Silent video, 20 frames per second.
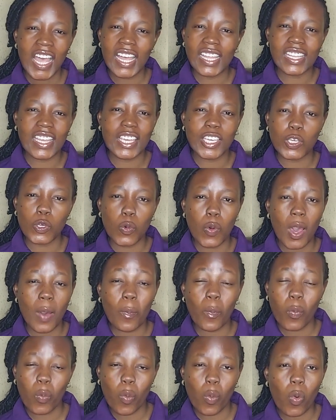and then you
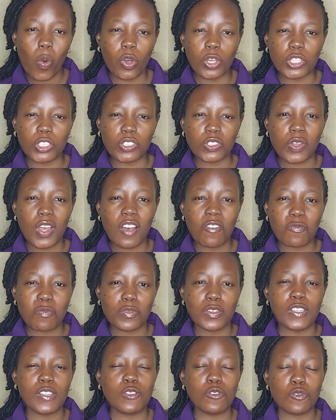are poor, you don't have
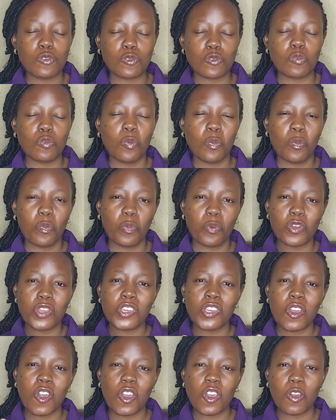money to
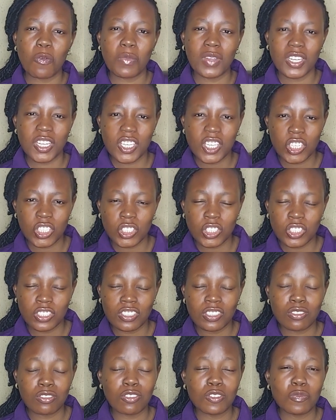procure your
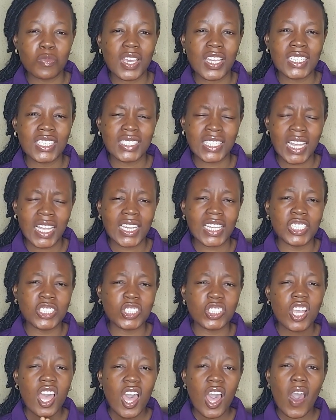medications. This could be a
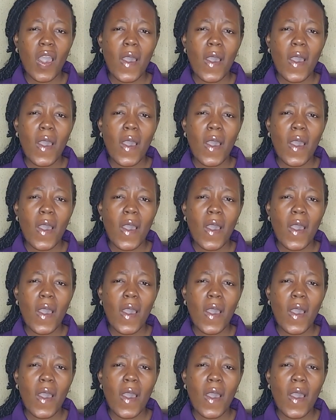challenge.